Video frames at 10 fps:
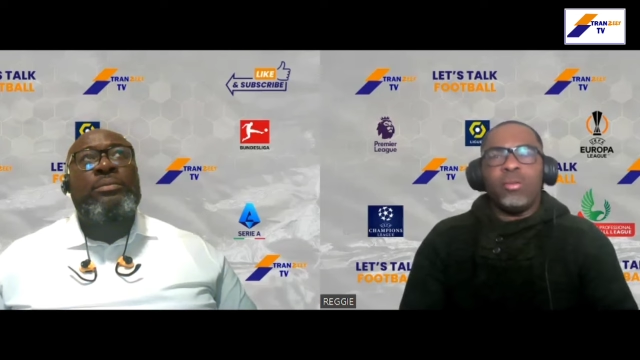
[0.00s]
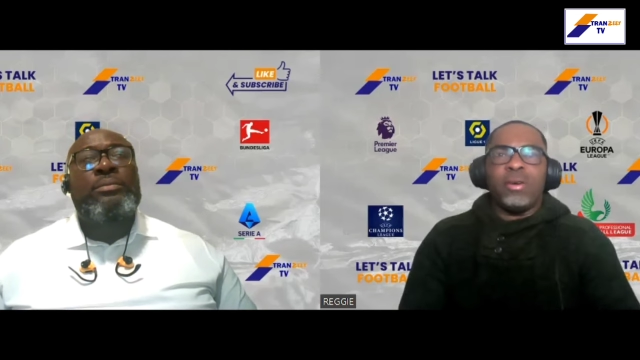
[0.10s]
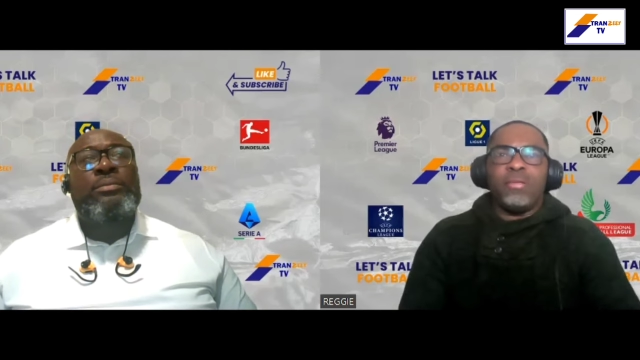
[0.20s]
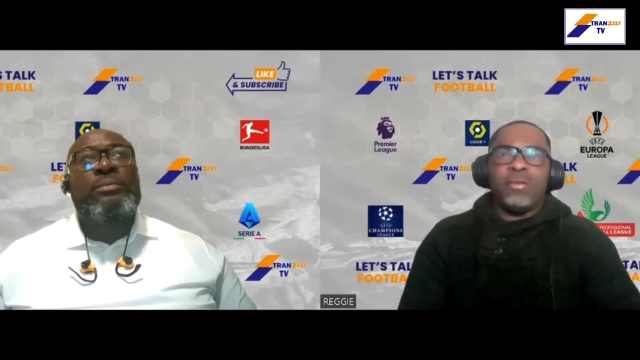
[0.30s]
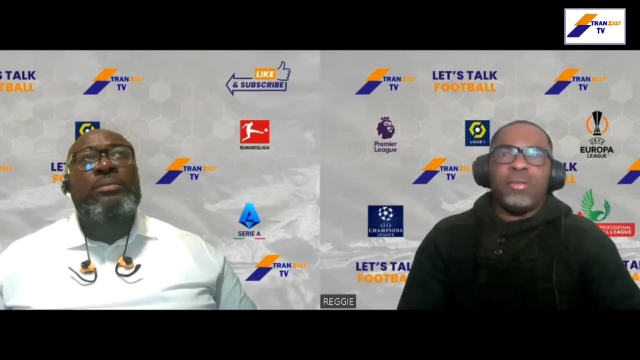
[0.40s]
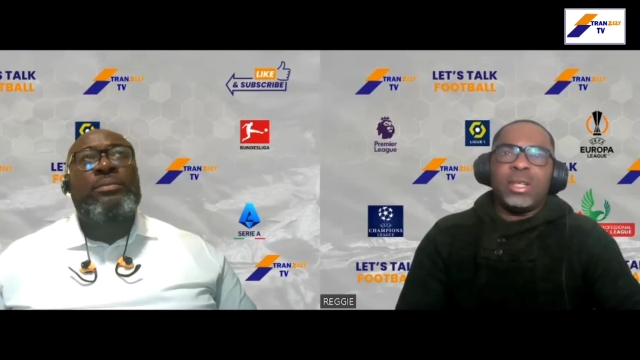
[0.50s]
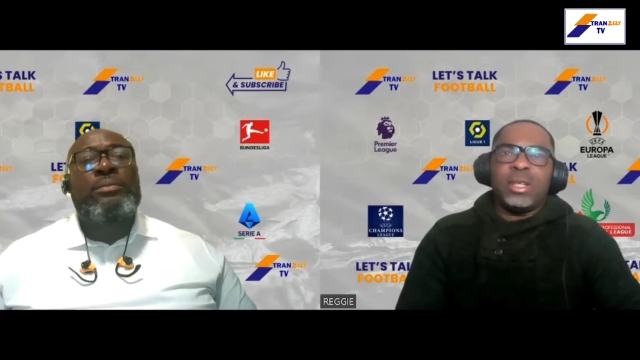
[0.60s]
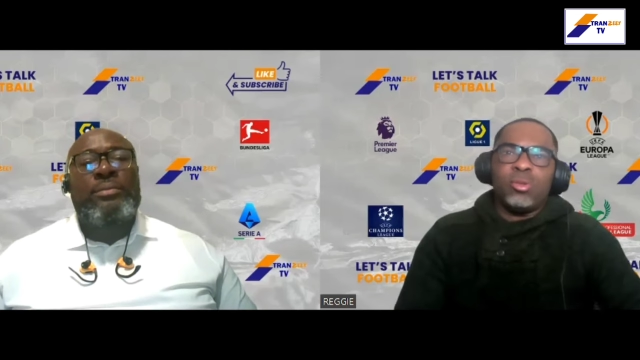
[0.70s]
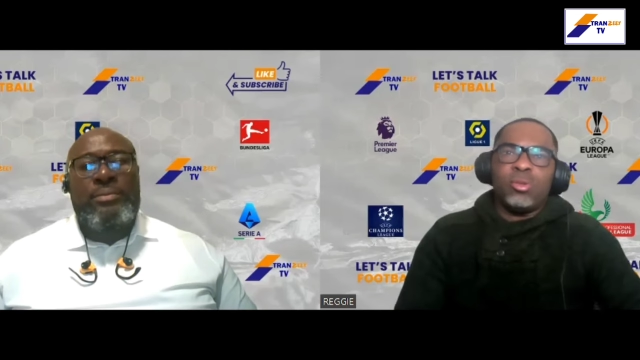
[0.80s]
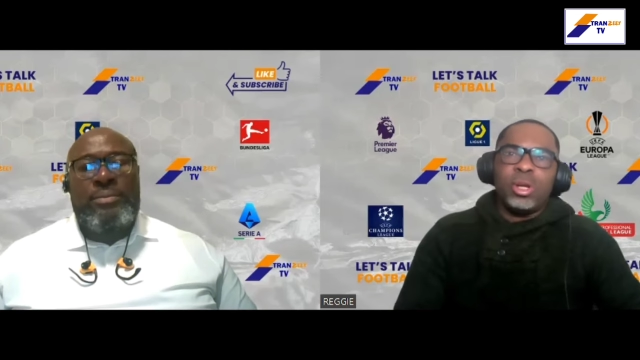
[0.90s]
Speaker 1: of our favorites
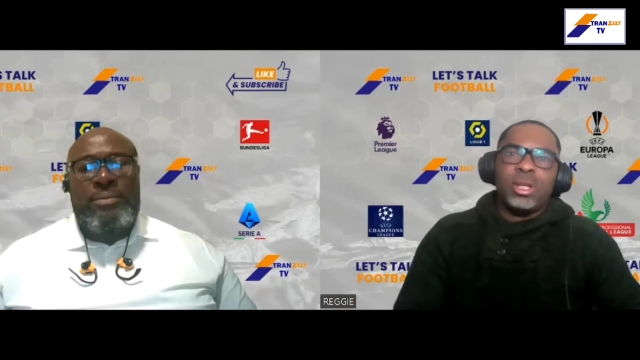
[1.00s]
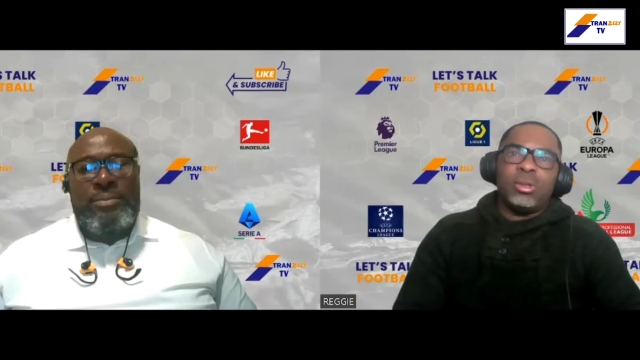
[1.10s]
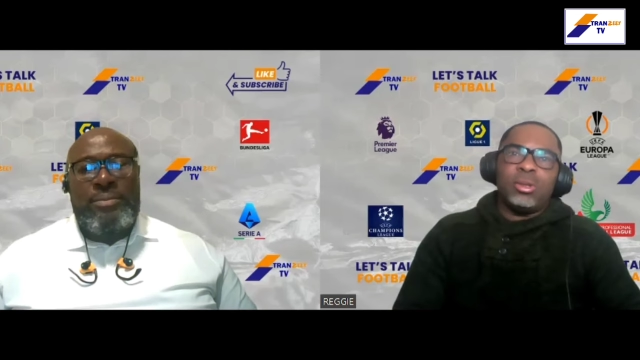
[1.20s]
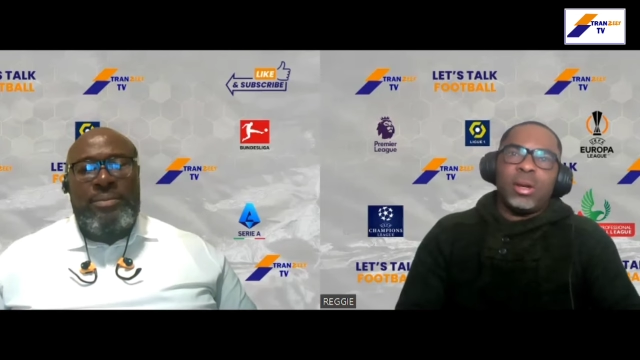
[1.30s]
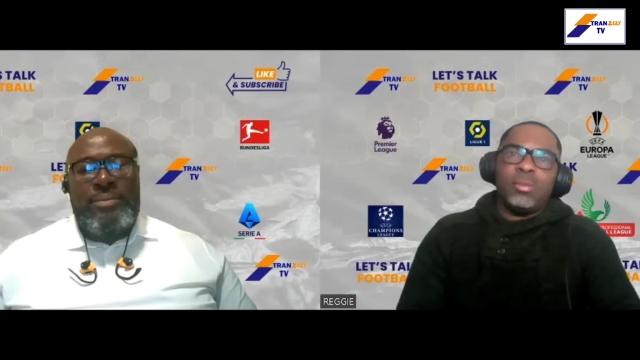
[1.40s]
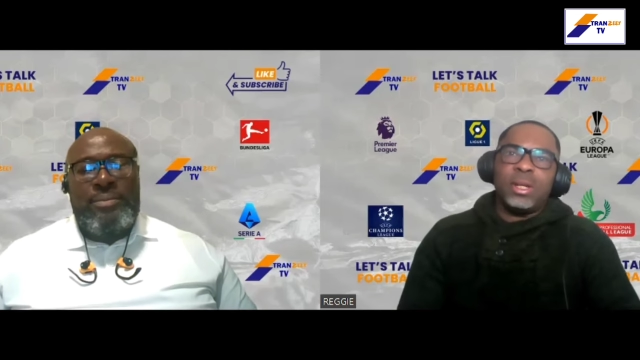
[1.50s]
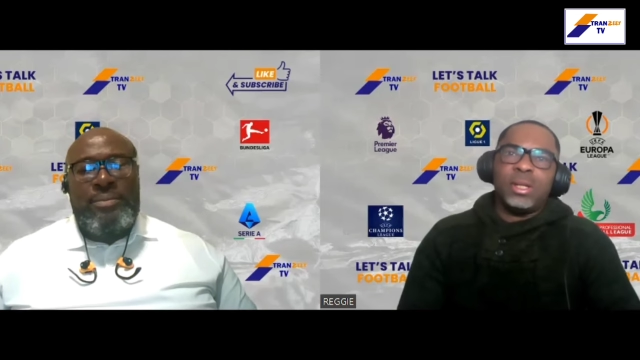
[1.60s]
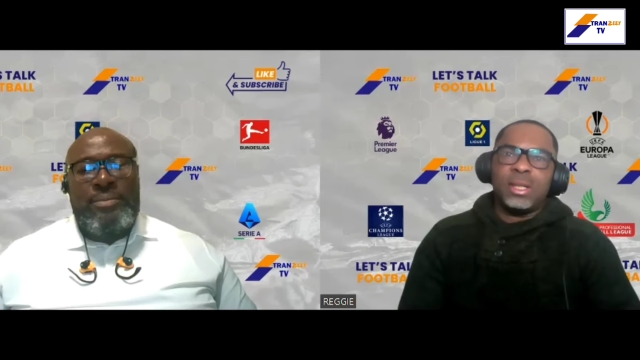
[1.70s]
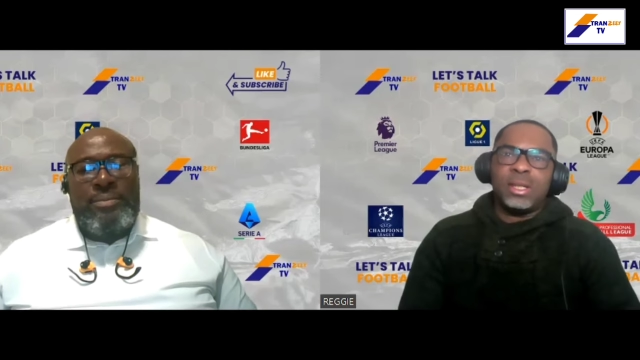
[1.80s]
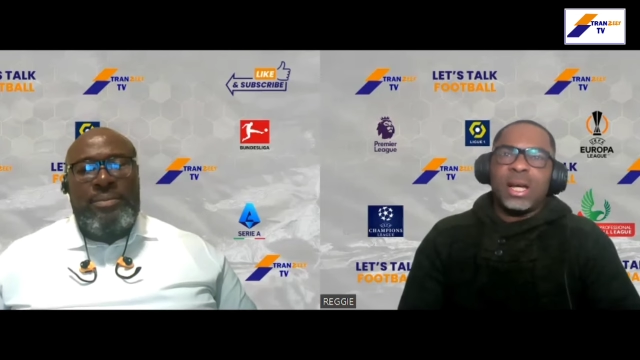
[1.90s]
to win the
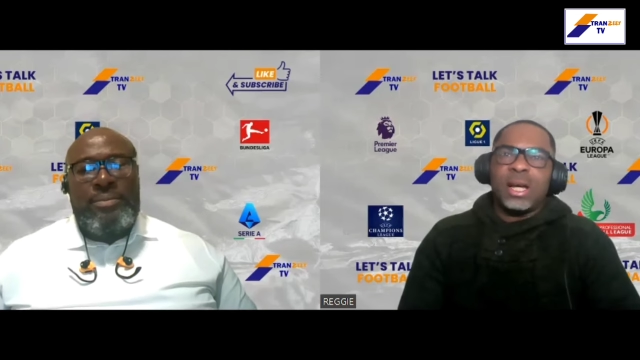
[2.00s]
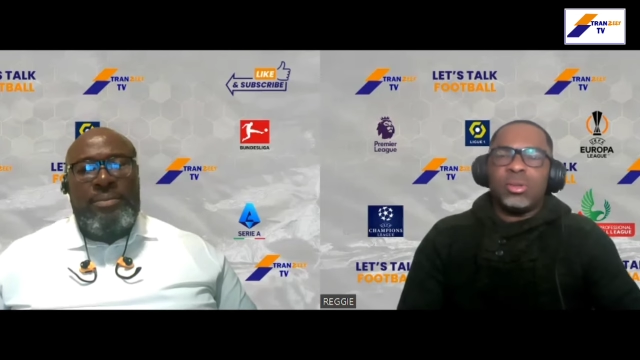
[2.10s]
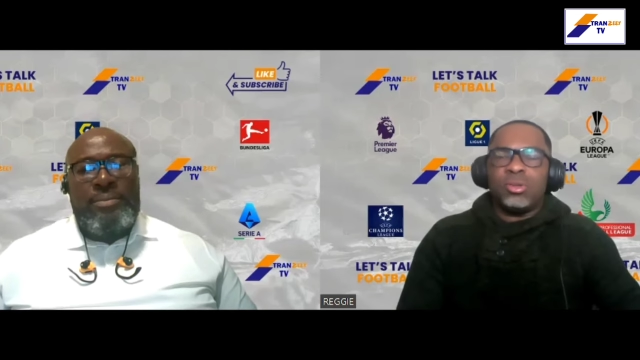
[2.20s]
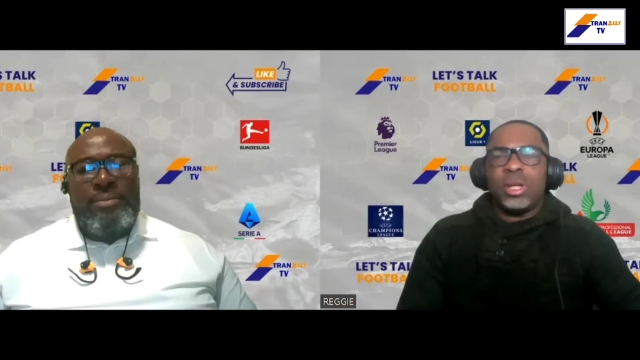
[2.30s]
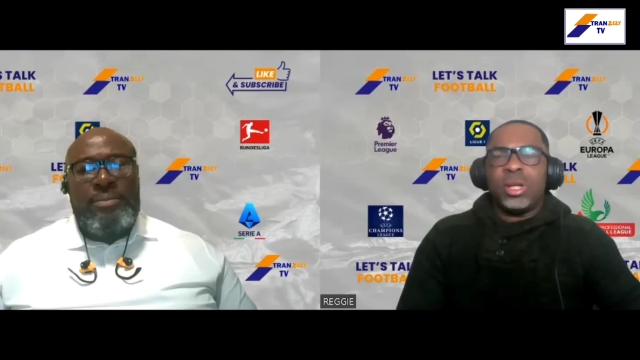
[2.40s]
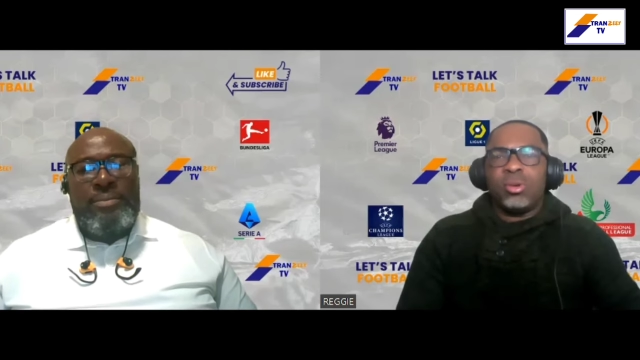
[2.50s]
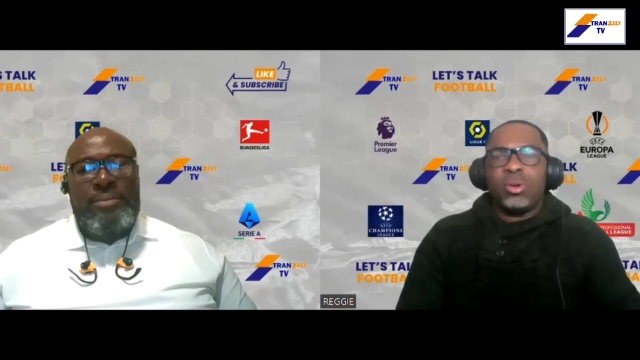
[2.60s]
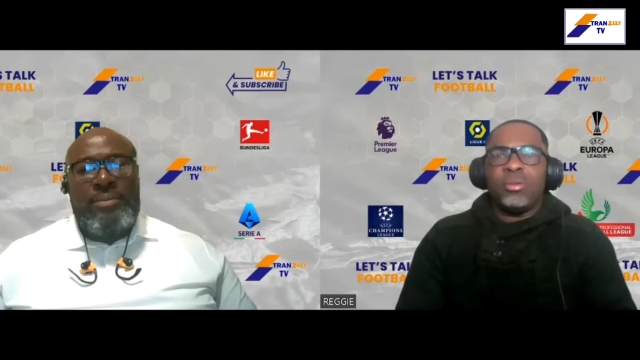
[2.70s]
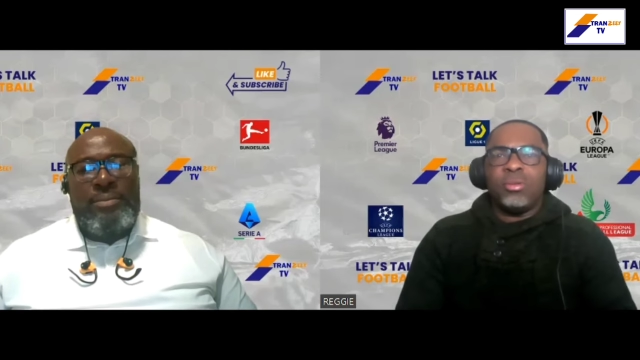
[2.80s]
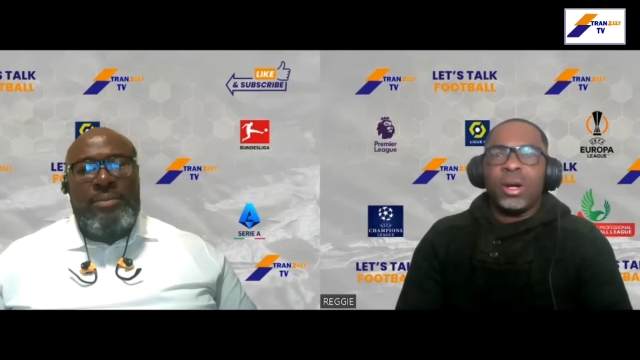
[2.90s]
tournament is out today,
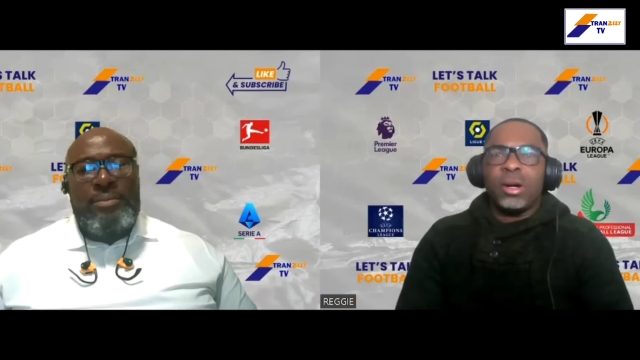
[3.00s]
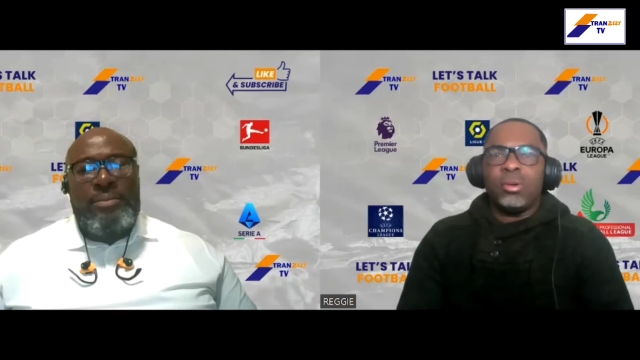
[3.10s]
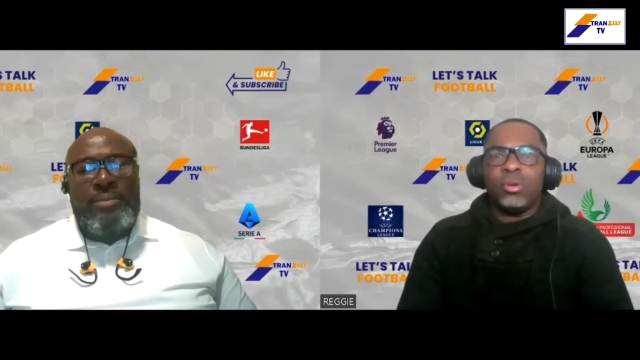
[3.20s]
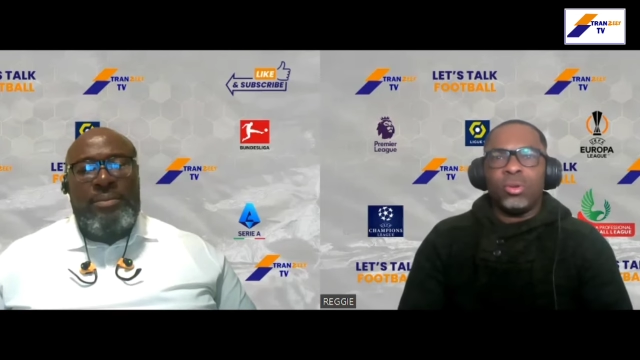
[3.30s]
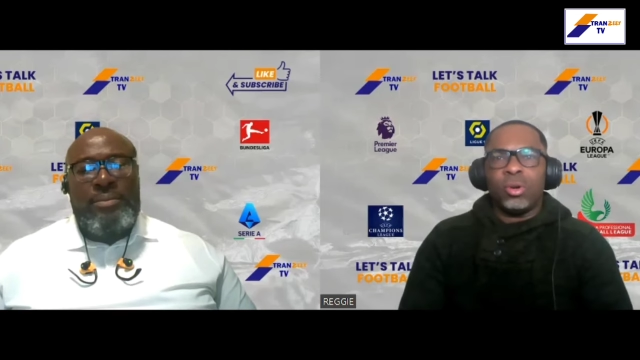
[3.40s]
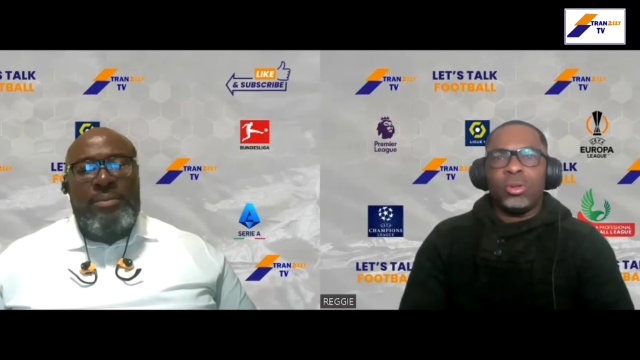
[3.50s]
Cote d'Ivoire.